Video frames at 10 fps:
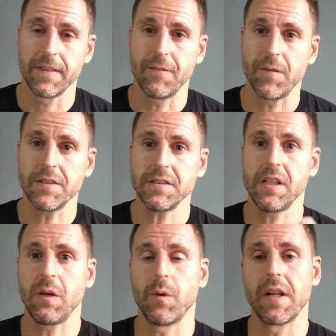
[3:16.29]
The first
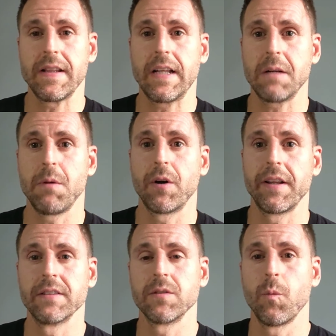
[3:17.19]
thing you want to think
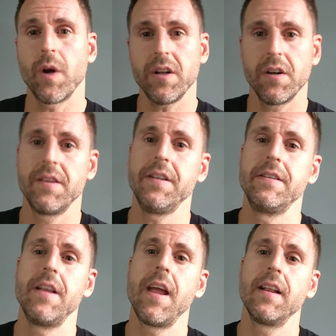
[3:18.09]
about is what are the
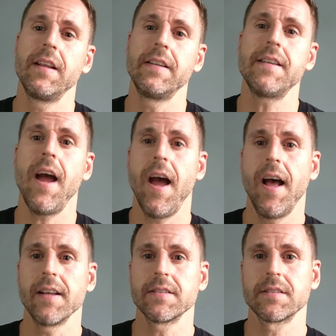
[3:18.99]
daily
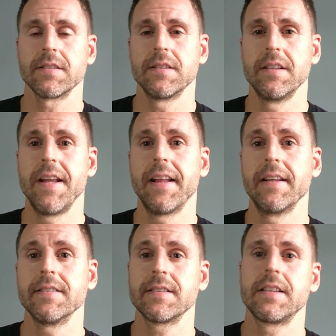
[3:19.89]
tasks, the
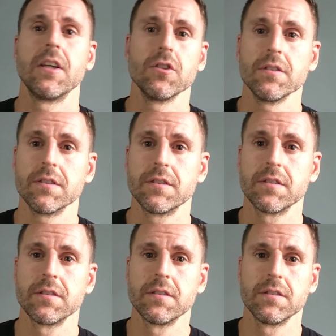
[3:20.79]
daily
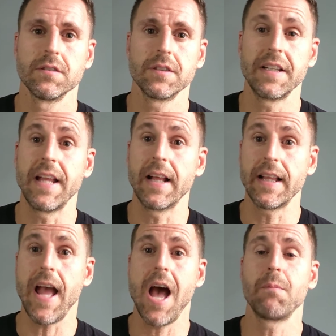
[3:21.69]
skills, the
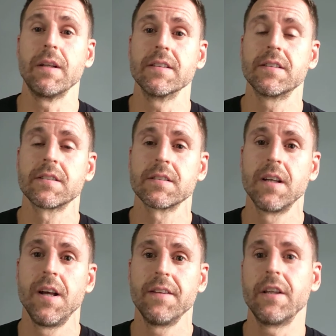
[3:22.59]
daily habits
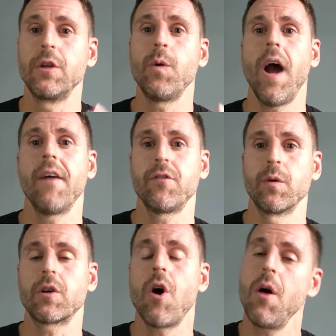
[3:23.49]
that you have
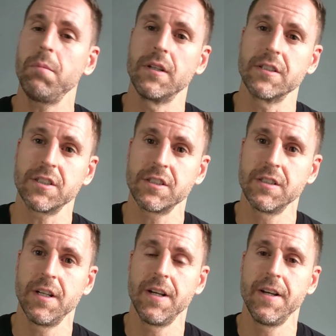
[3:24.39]
to accomplish
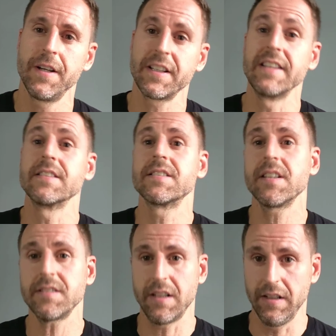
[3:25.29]

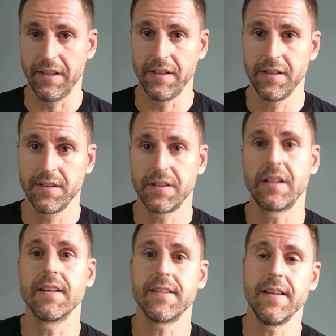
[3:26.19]
consistently to
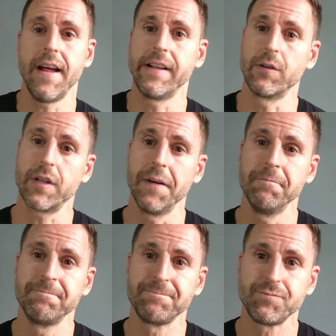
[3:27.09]
get to that
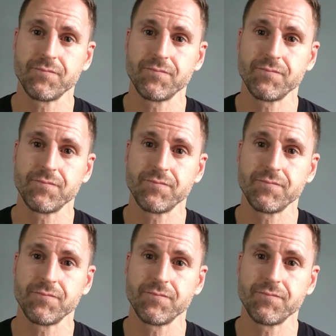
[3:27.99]
outcome.